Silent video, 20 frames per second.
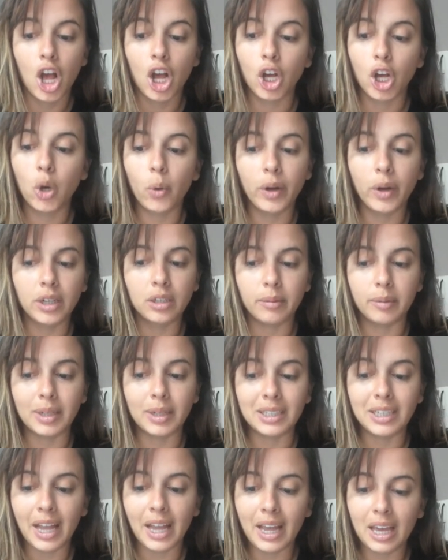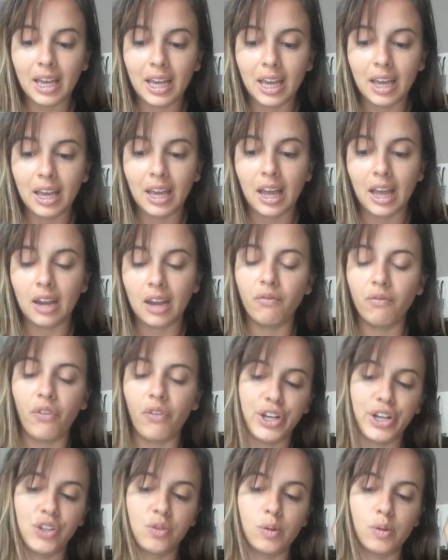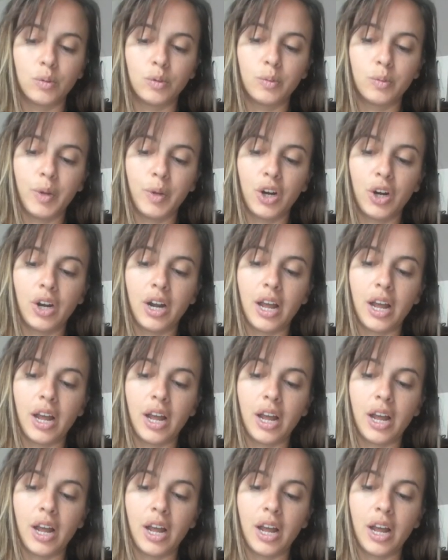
going to be taking, advice from spirit,